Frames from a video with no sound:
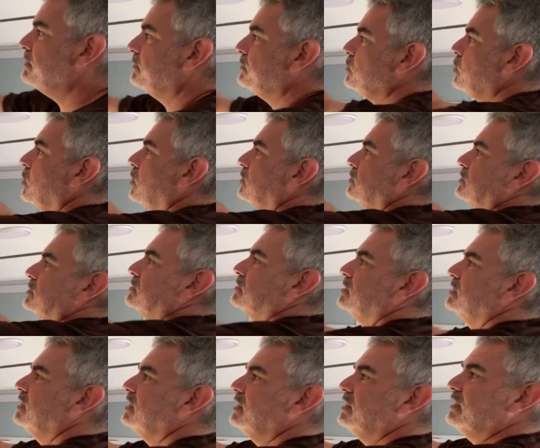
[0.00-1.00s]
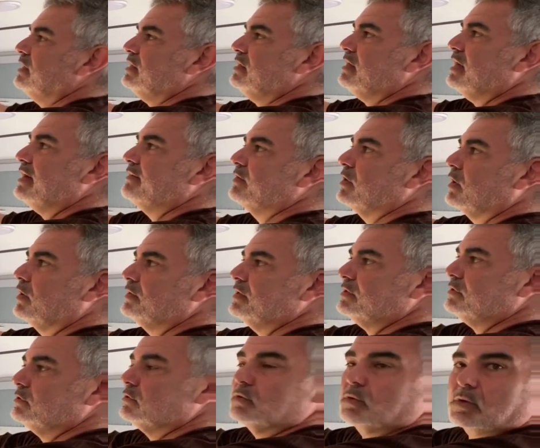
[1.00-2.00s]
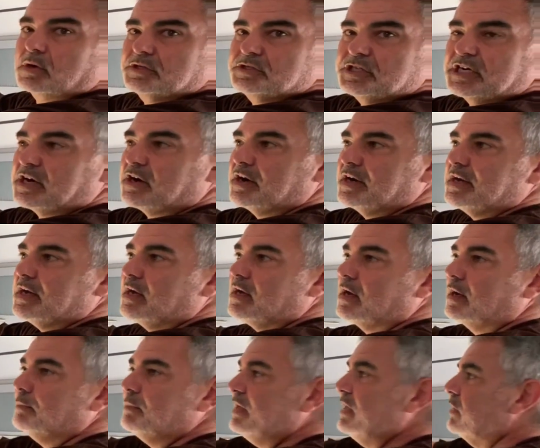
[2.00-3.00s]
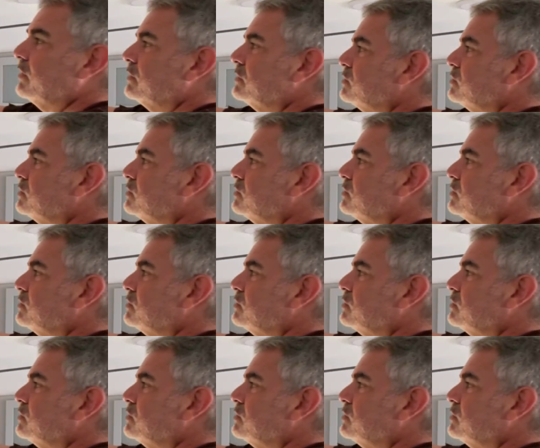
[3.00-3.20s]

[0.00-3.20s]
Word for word: of course, you have all this storage area up here